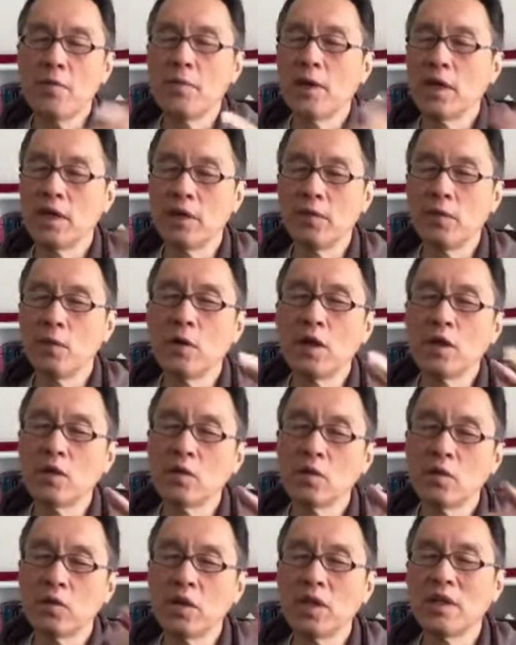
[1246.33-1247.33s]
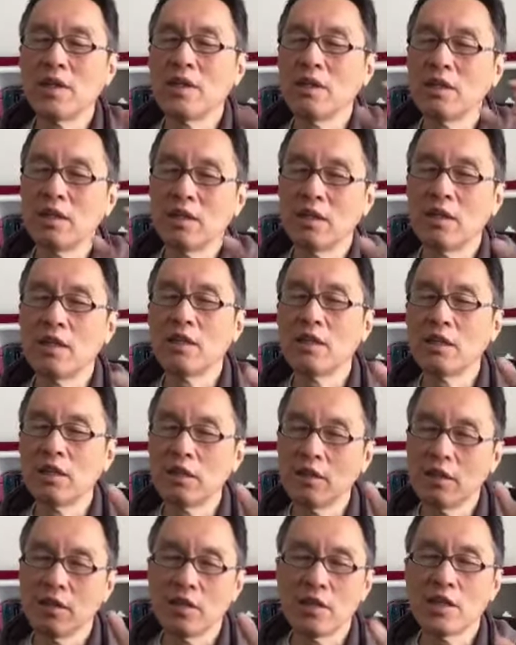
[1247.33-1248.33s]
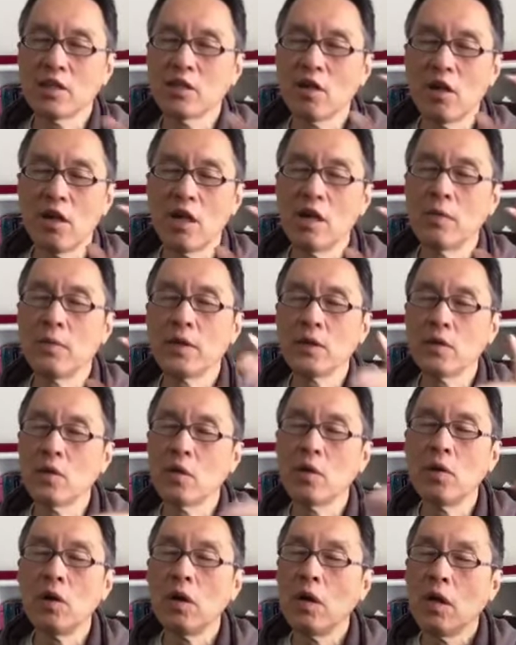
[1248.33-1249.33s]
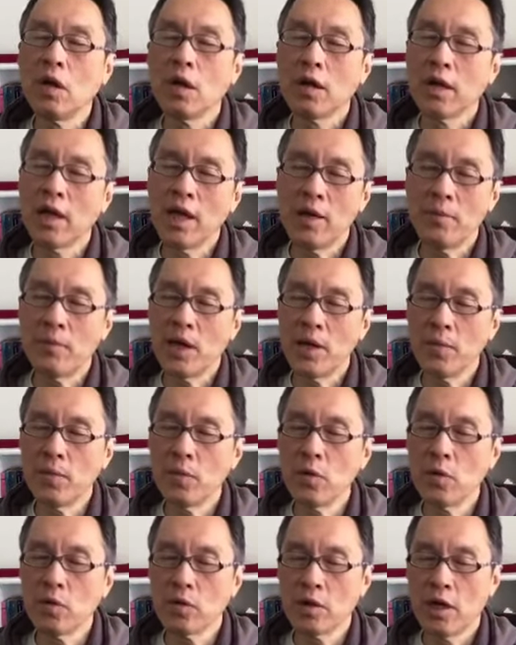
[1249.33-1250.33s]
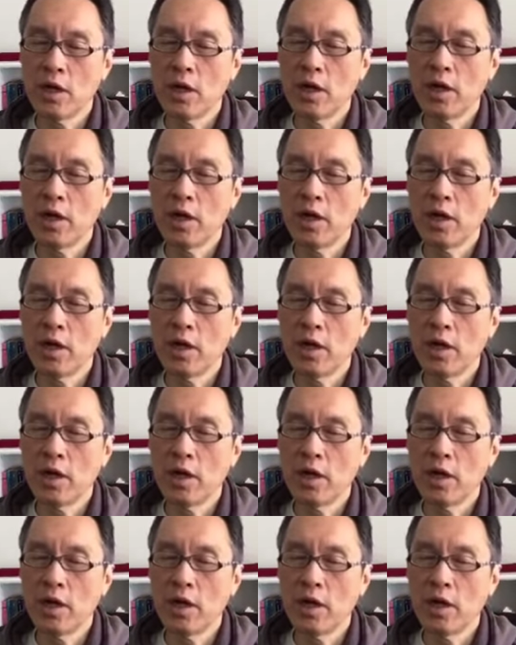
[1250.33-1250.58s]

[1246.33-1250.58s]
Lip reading: but if you want to read in the details the six core element, go get my book,